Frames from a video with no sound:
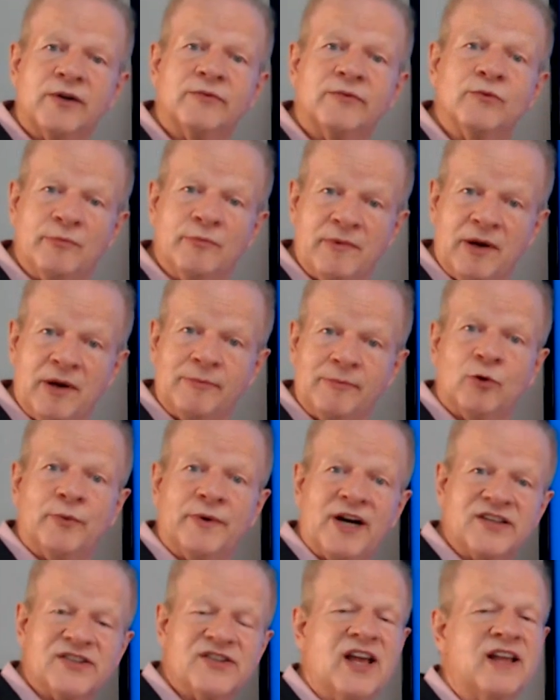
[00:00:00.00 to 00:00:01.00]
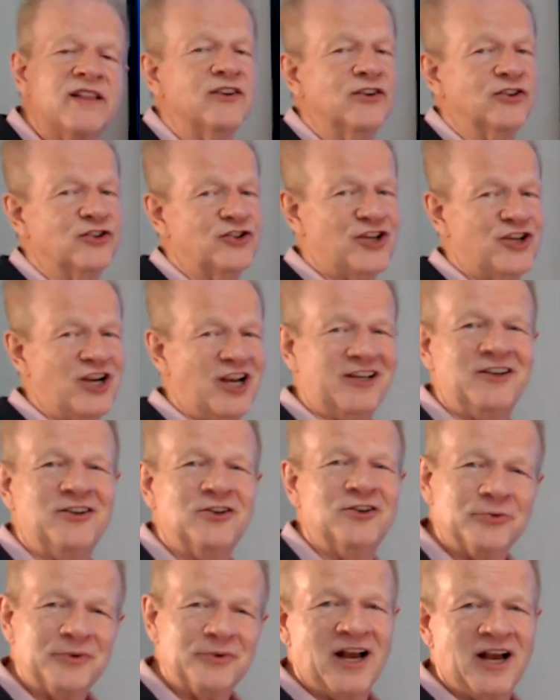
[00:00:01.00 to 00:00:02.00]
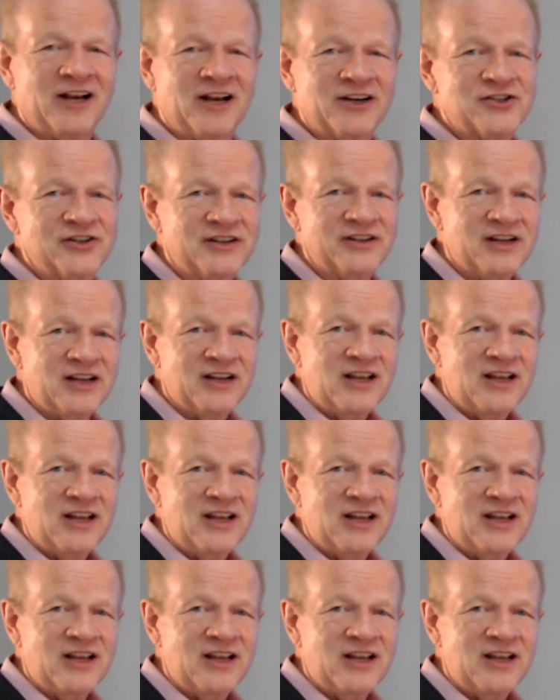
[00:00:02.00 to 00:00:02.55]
Remember what I said, they're checking your reaction.